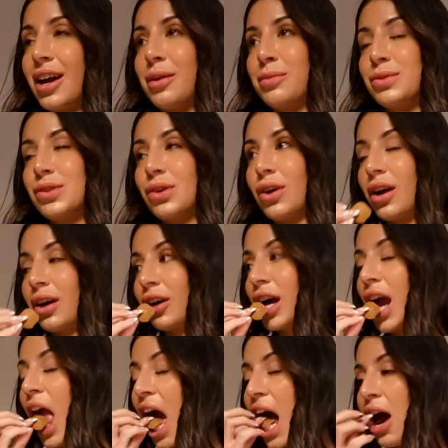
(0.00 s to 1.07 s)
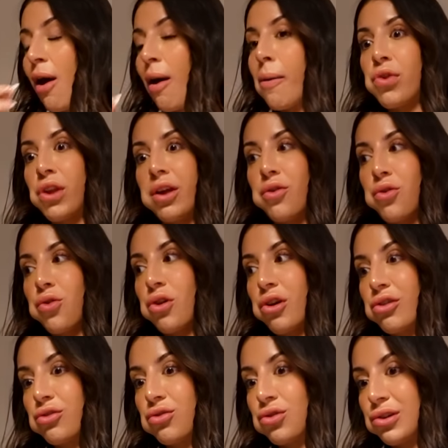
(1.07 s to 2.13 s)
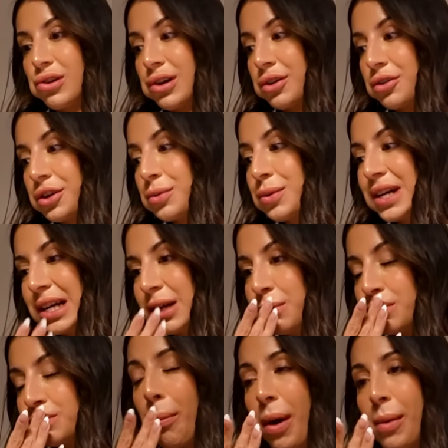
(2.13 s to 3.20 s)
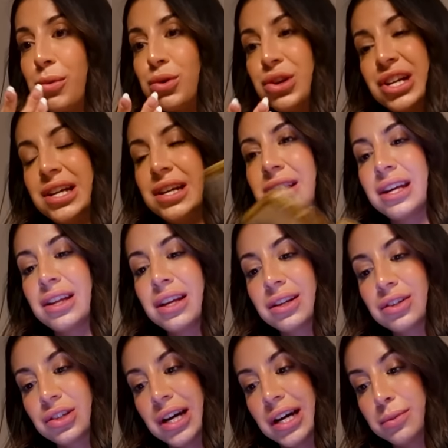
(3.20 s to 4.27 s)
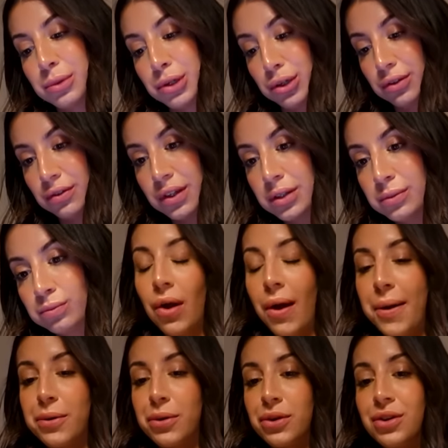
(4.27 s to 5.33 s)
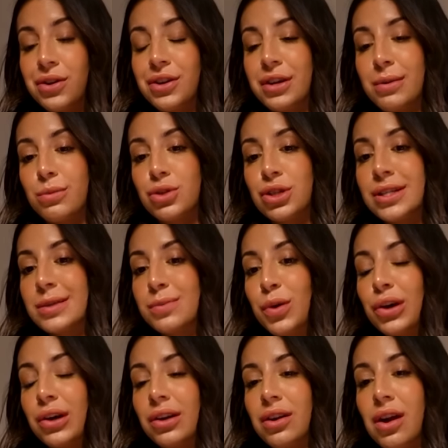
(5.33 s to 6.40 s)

I'm so hungry. I just got so hungry. We had bubble tea and that like tied me over. I ordered a double cheeseburger